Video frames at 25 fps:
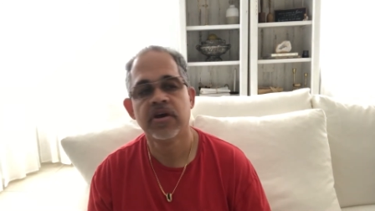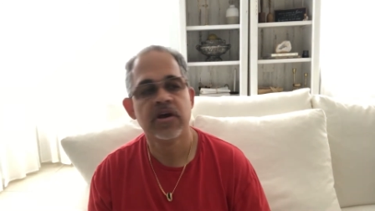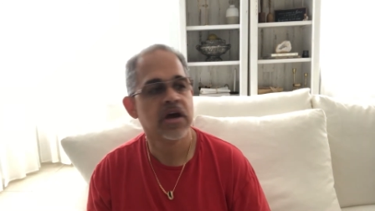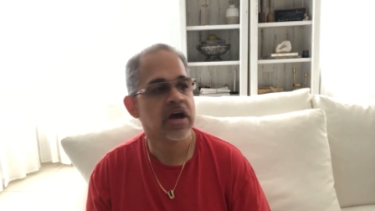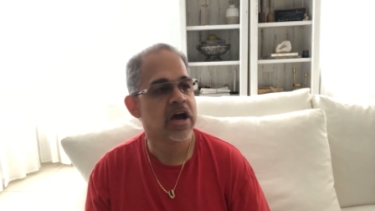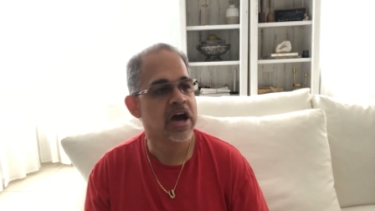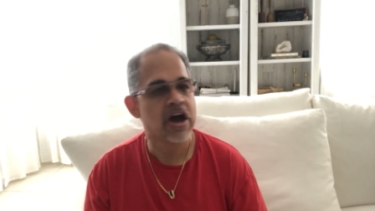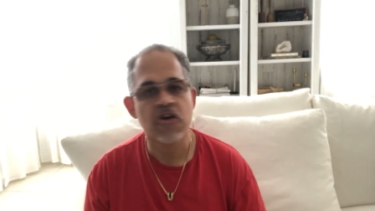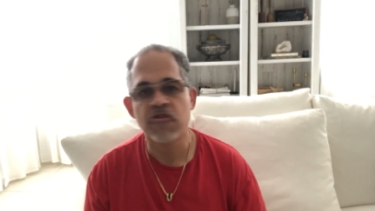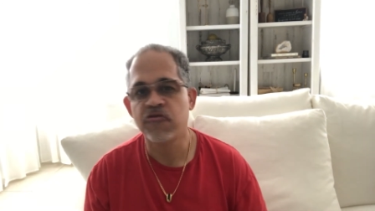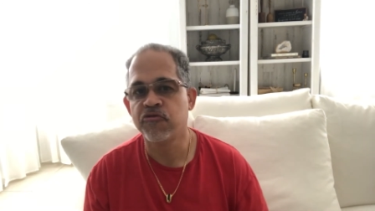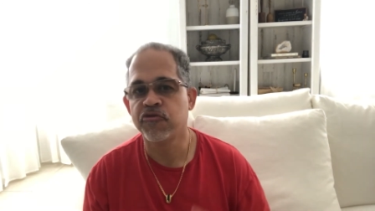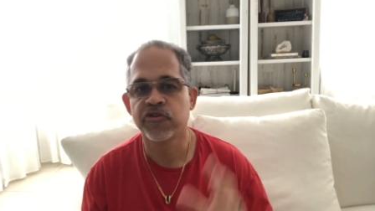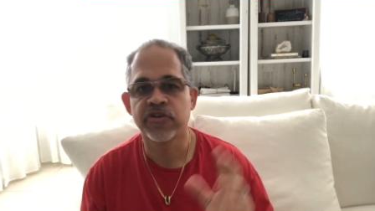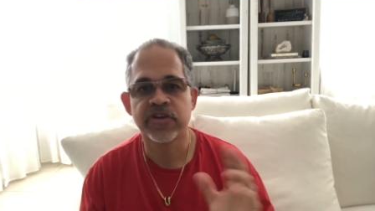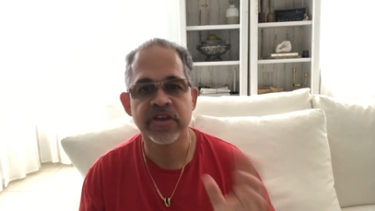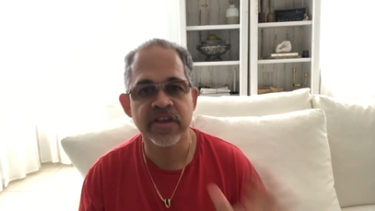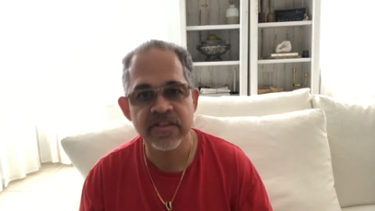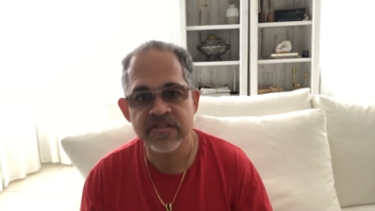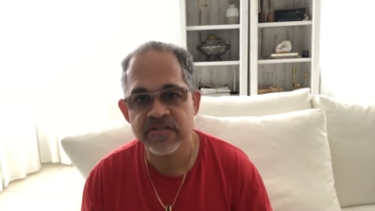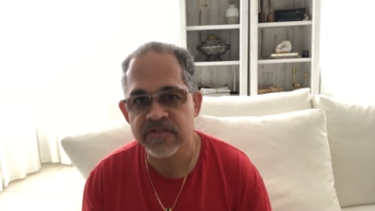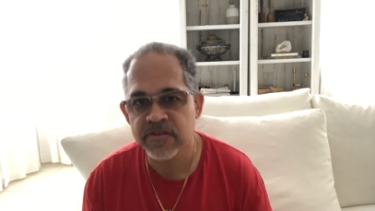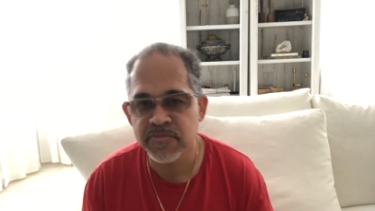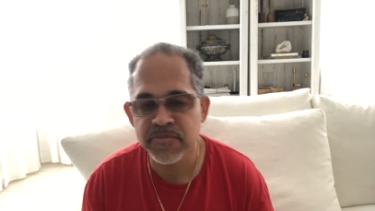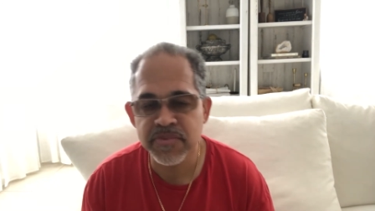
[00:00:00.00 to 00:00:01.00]
I'll forget
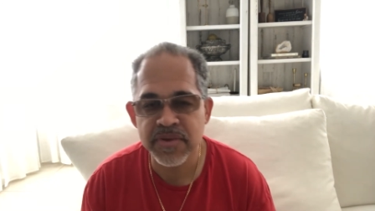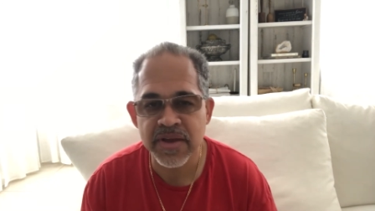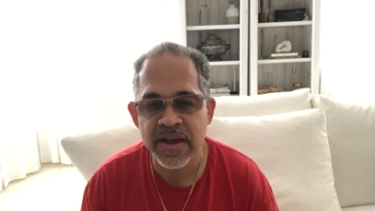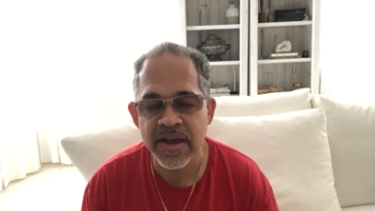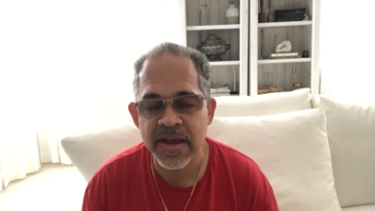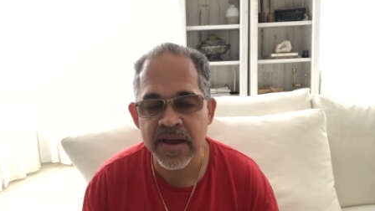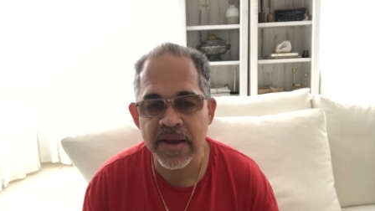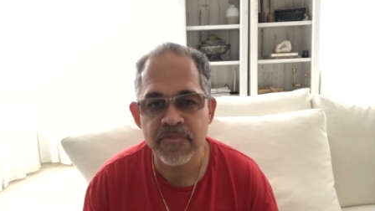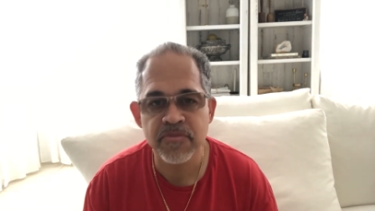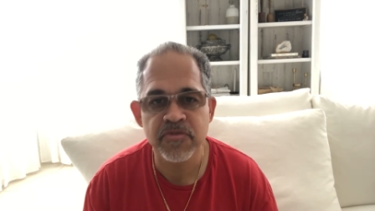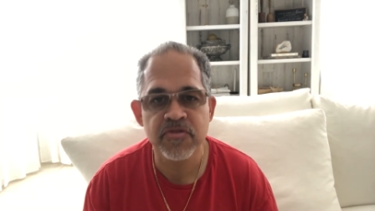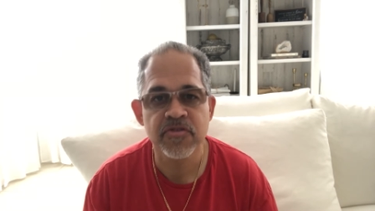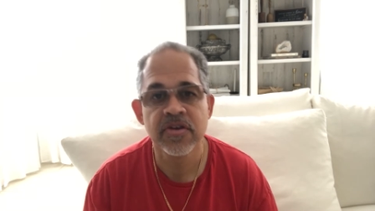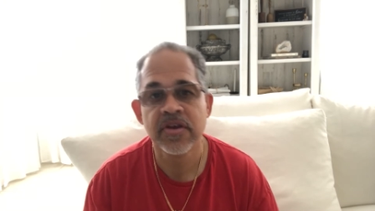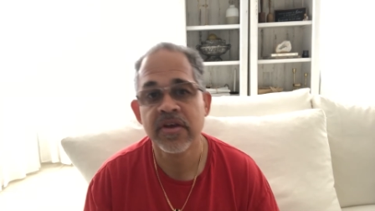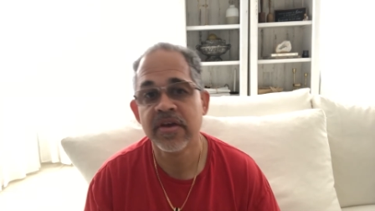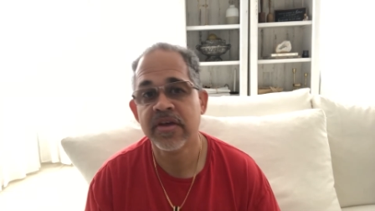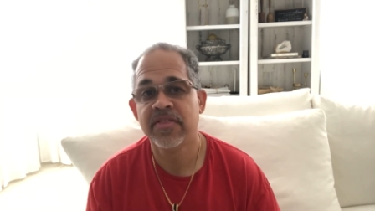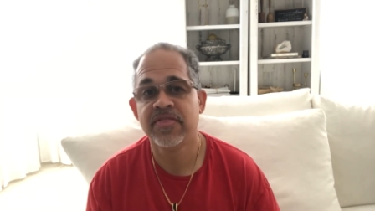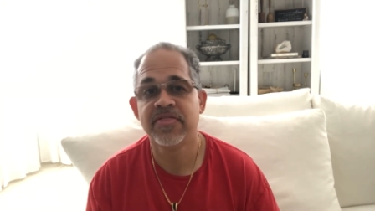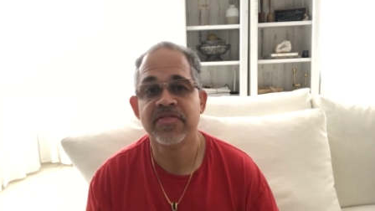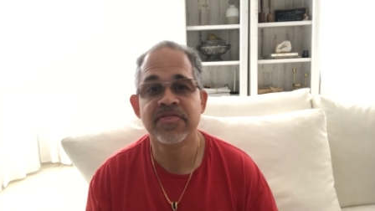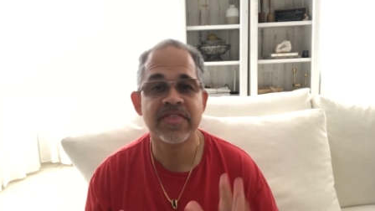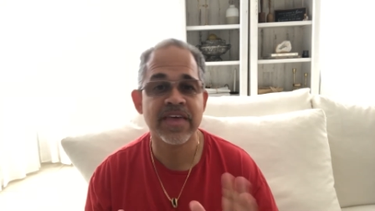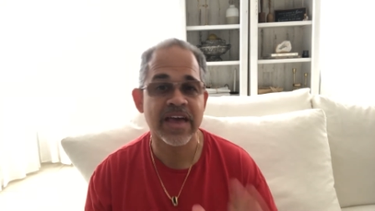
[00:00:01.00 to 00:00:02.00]
sometimes.
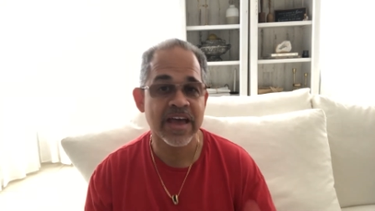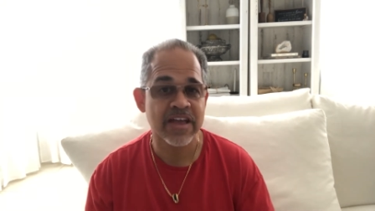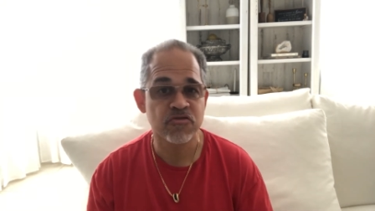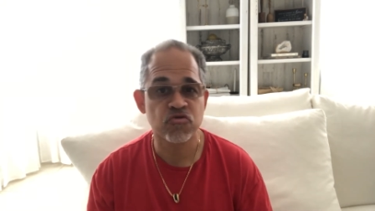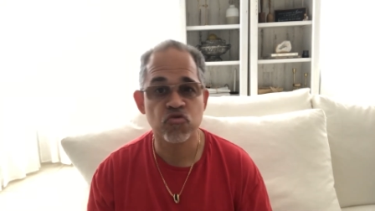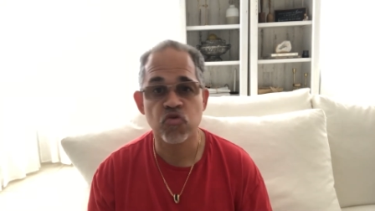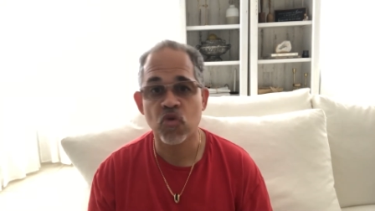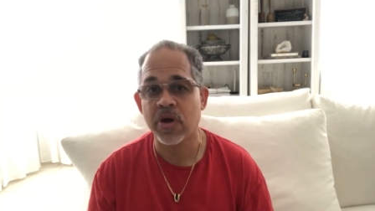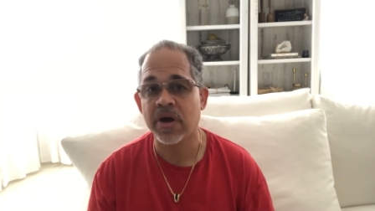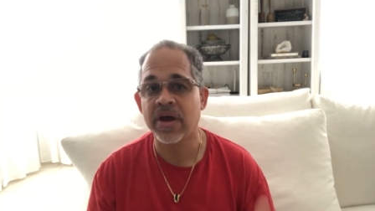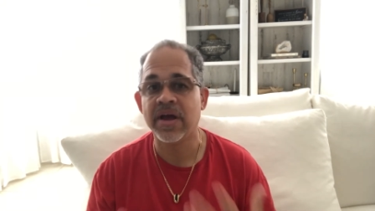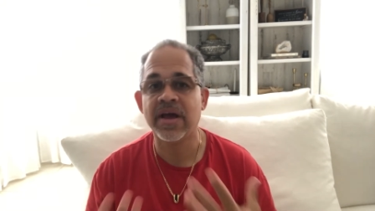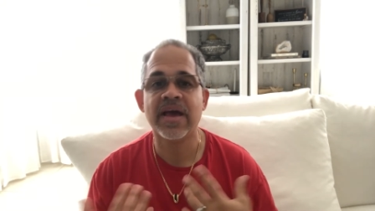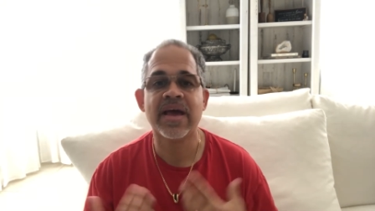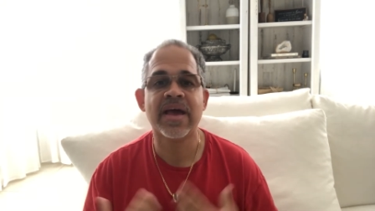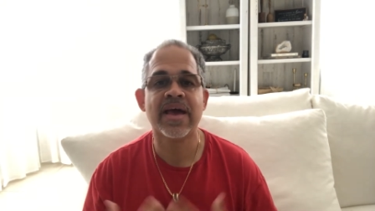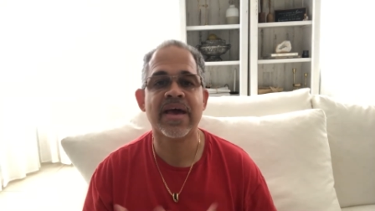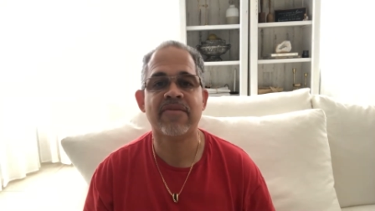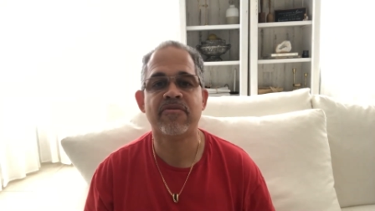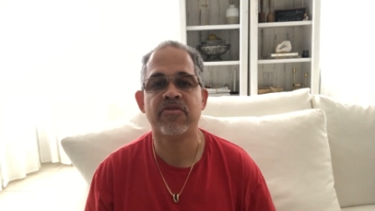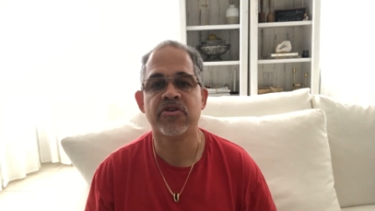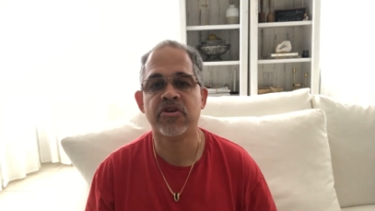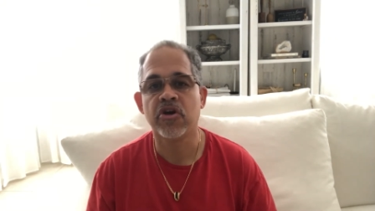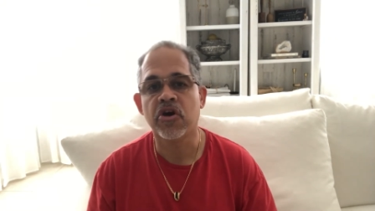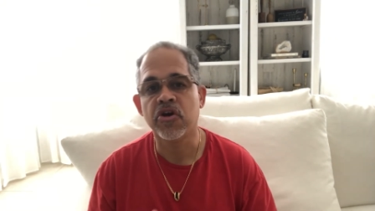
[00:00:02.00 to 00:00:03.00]
That's why I have
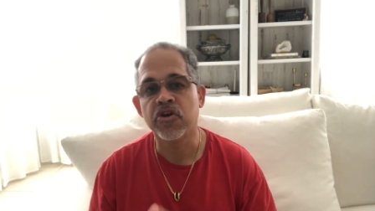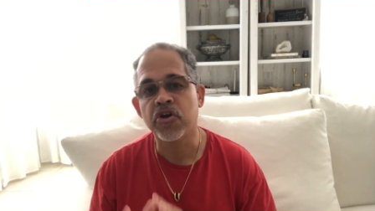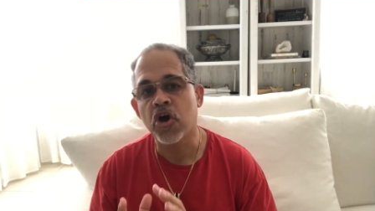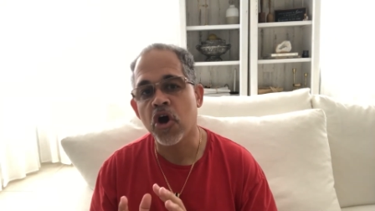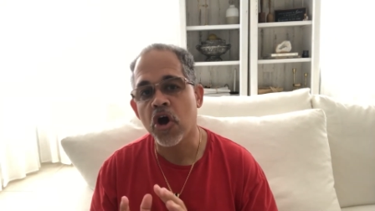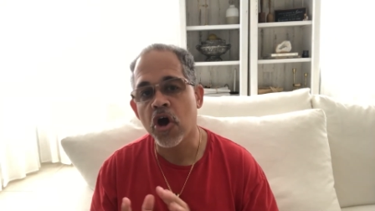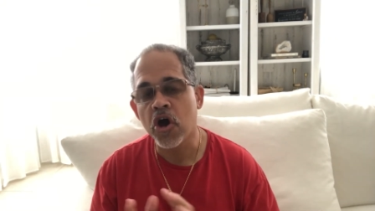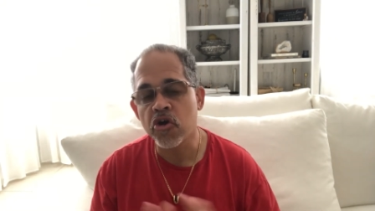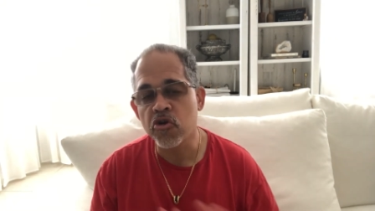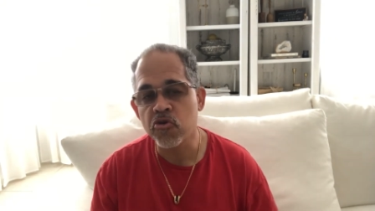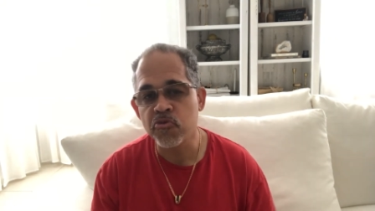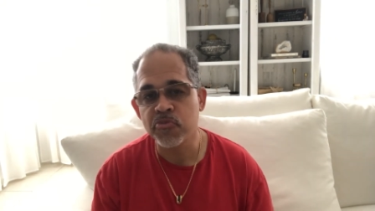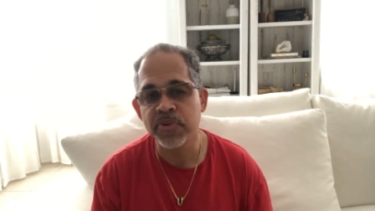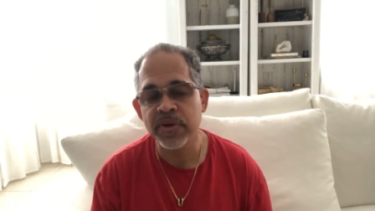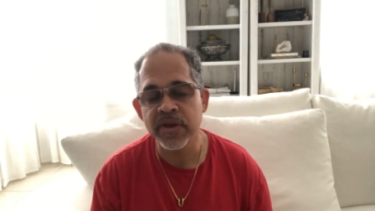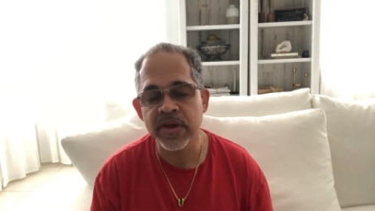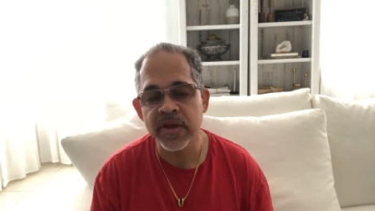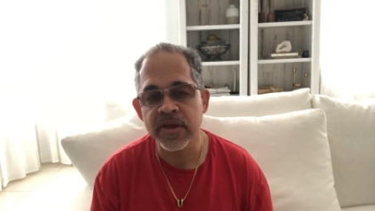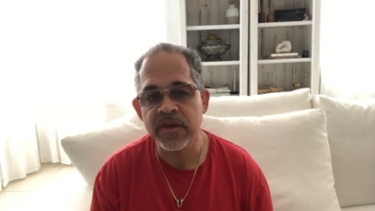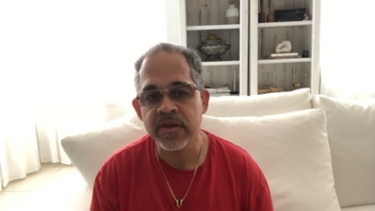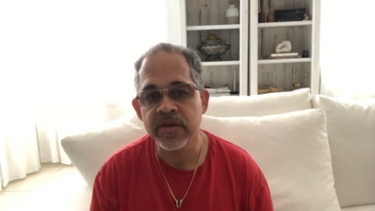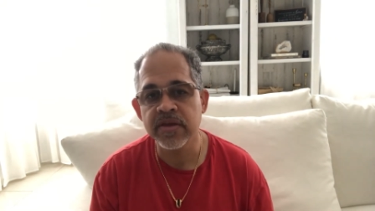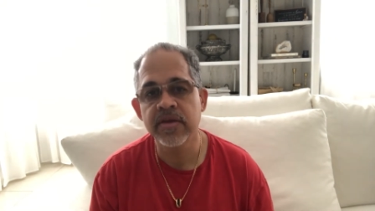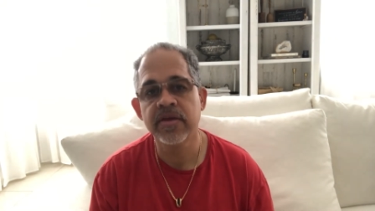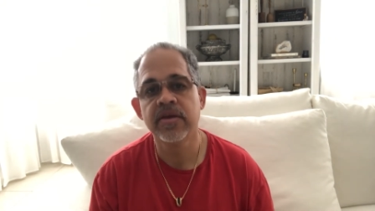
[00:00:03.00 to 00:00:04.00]
it on auto
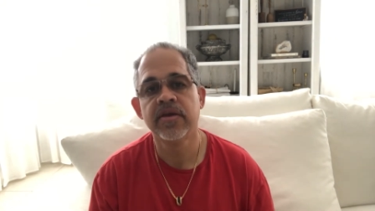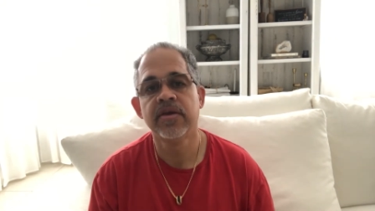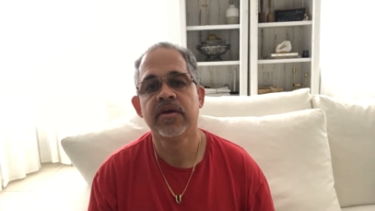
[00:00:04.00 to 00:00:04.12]
pay.